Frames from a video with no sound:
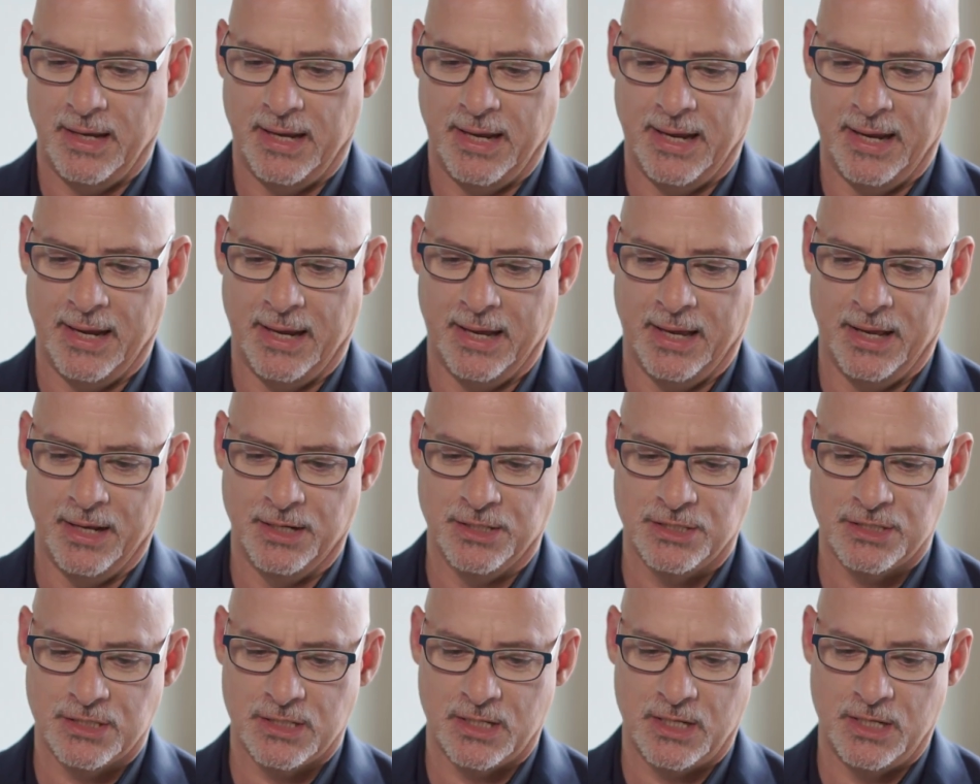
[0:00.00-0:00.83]

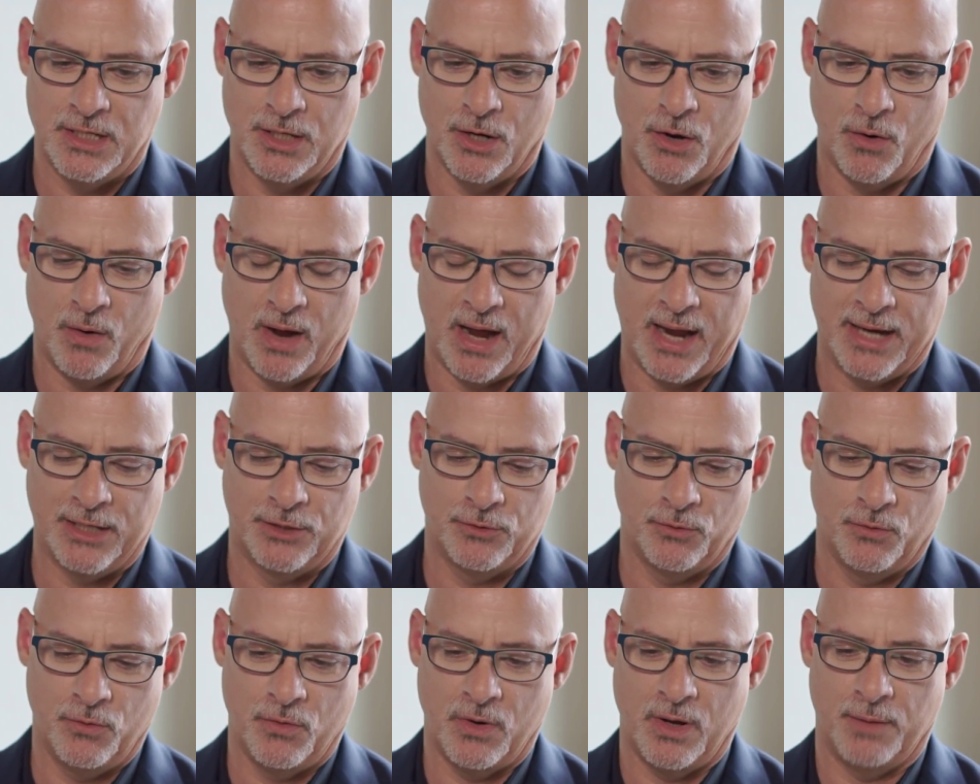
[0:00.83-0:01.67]
And you know, I
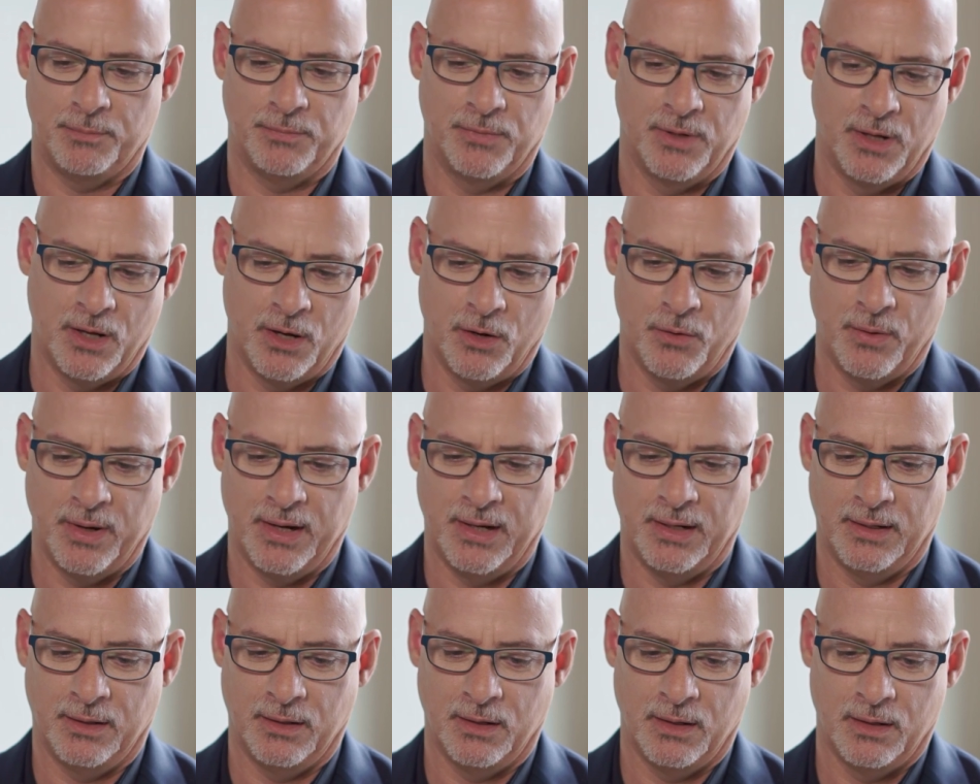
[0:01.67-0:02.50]
grew up
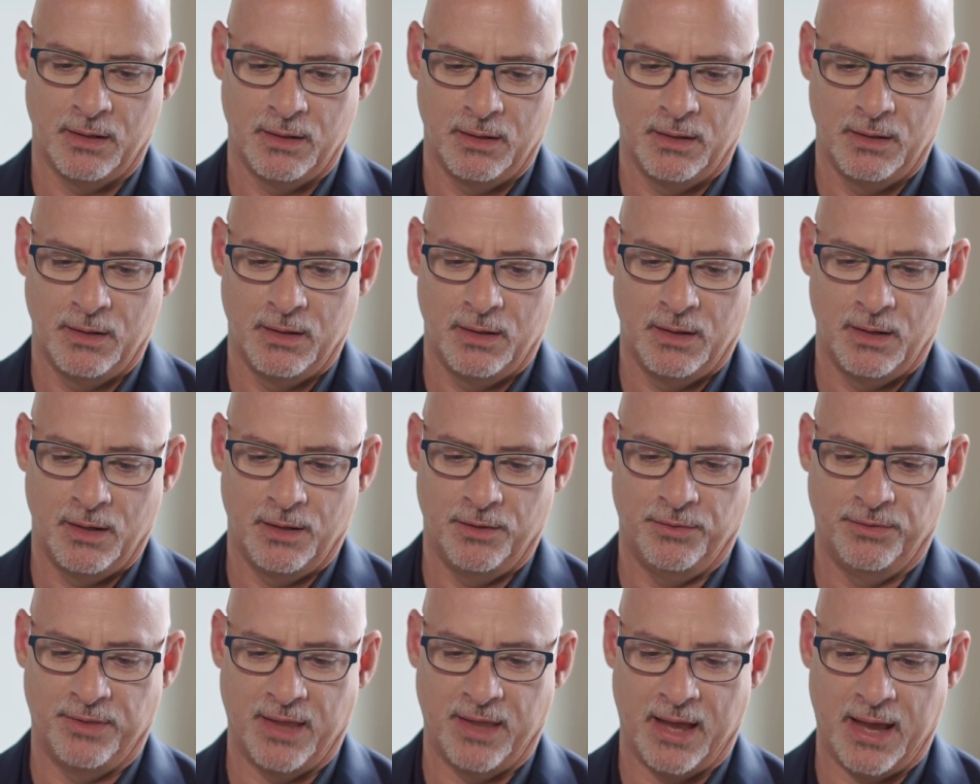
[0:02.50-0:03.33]
knowing
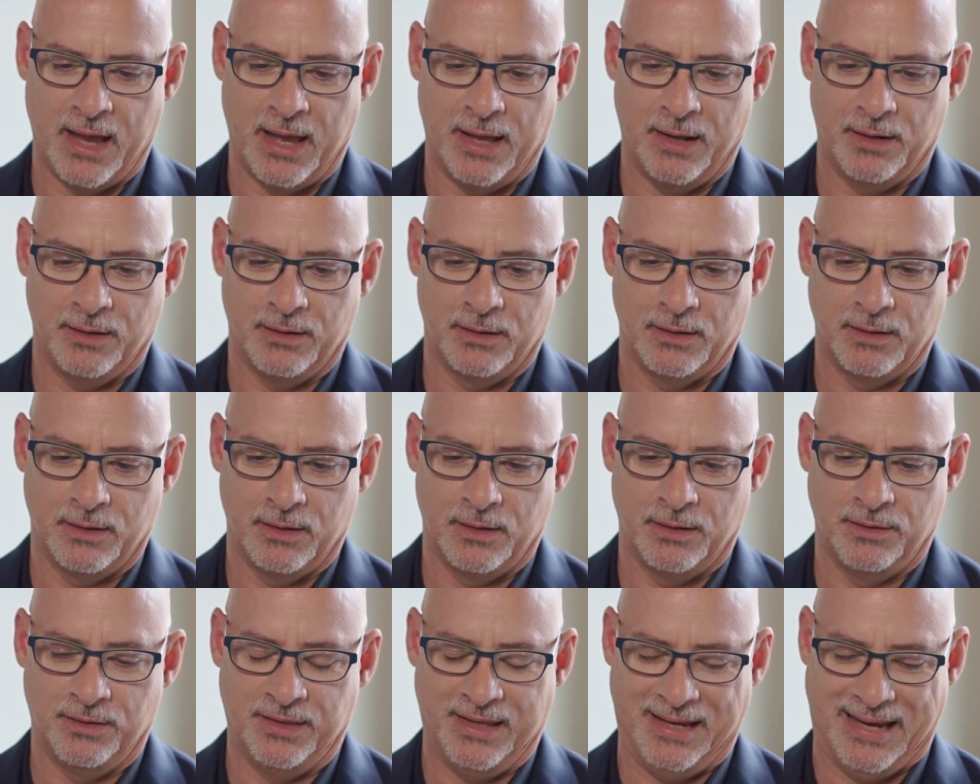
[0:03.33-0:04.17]
that
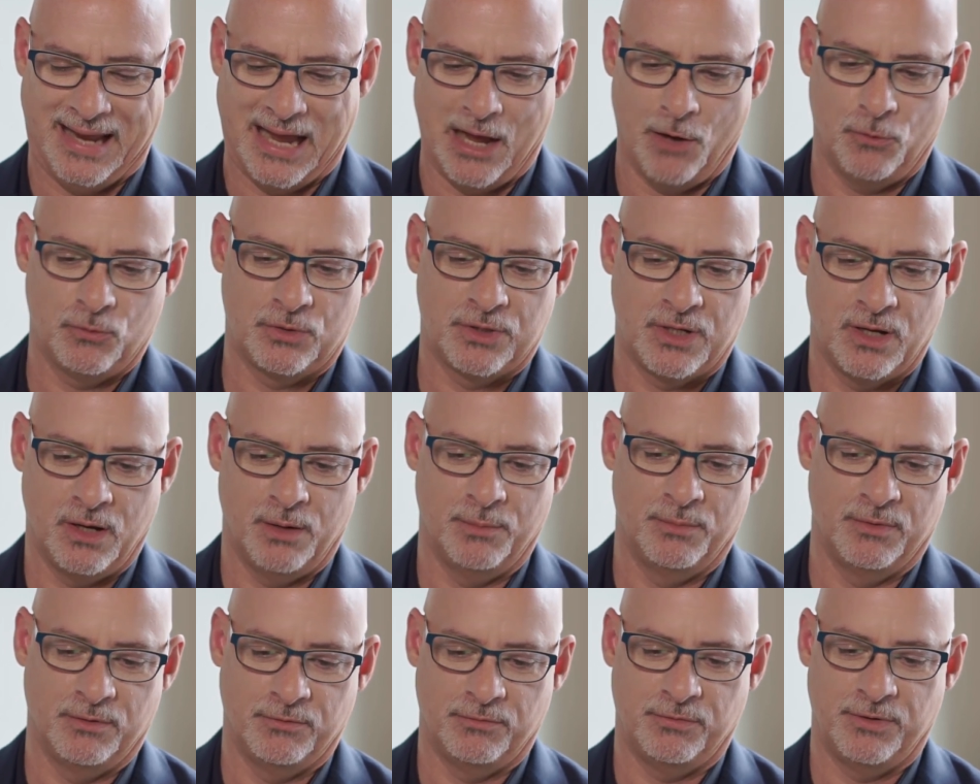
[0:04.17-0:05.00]
the
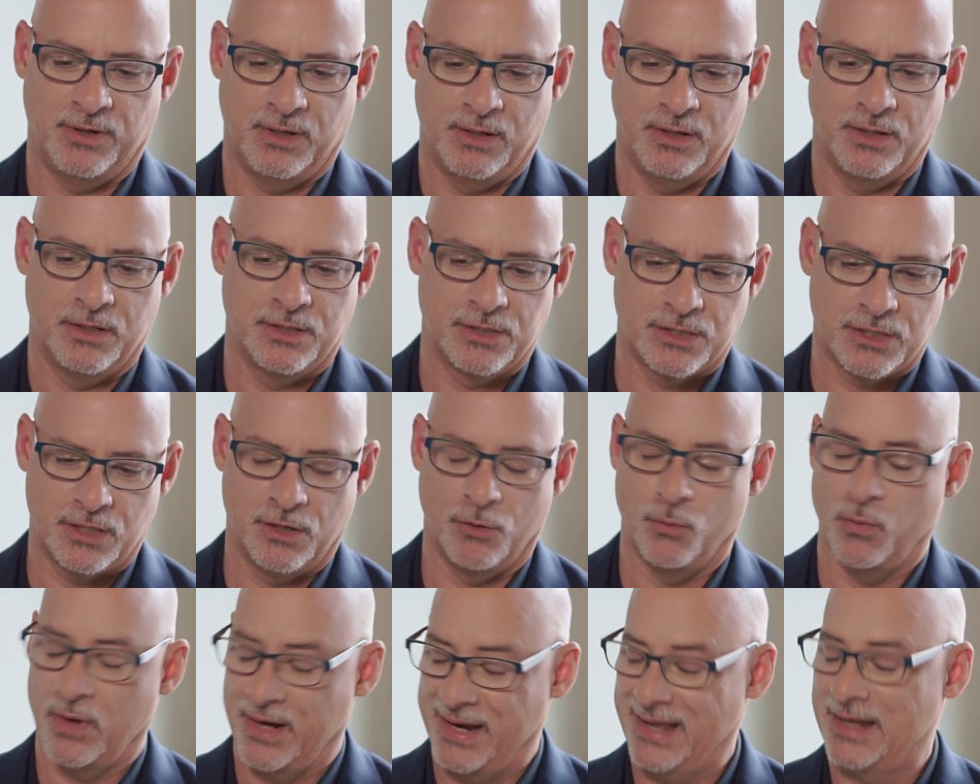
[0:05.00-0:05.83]
outcome of his, you know,
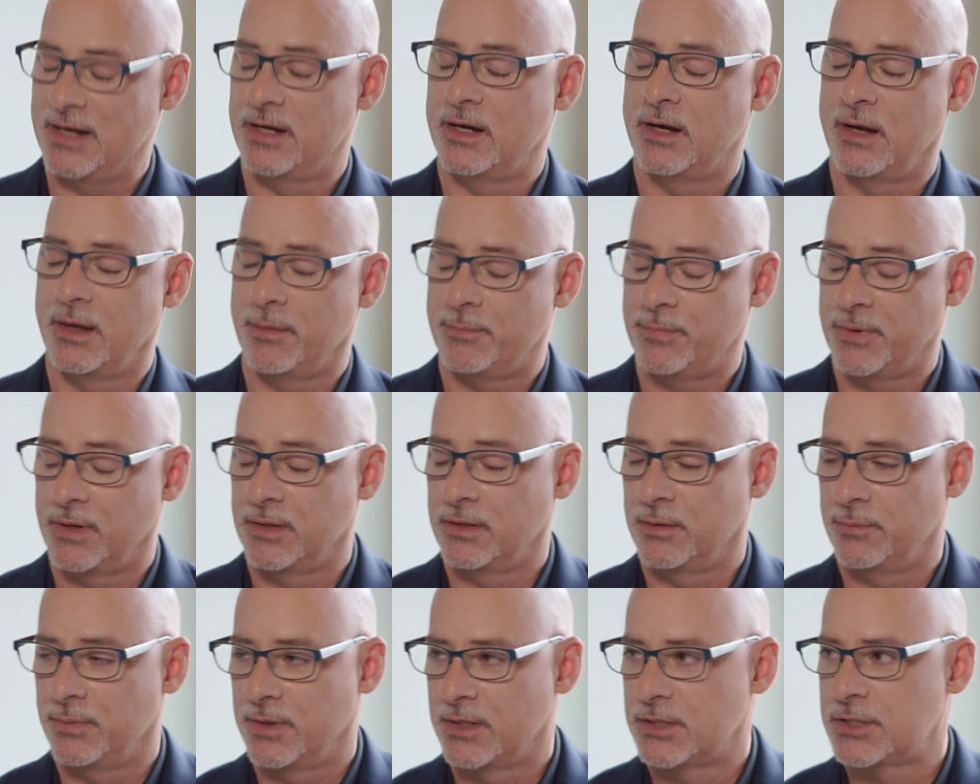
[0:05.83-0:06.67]
what ended up on
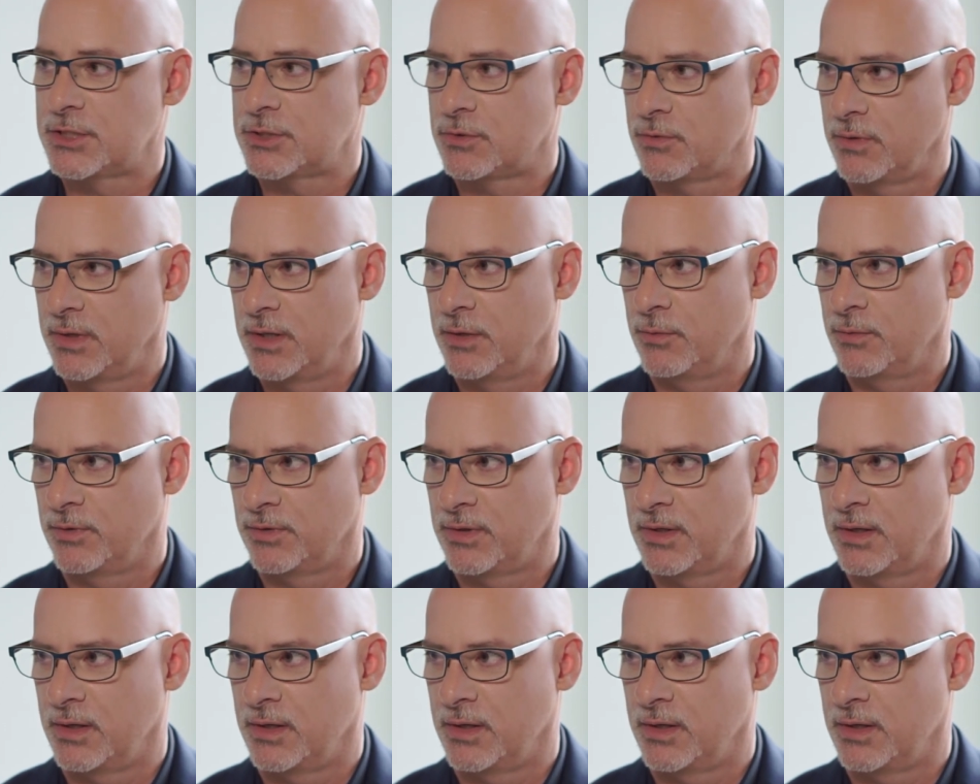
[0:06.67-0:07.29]
the big screen with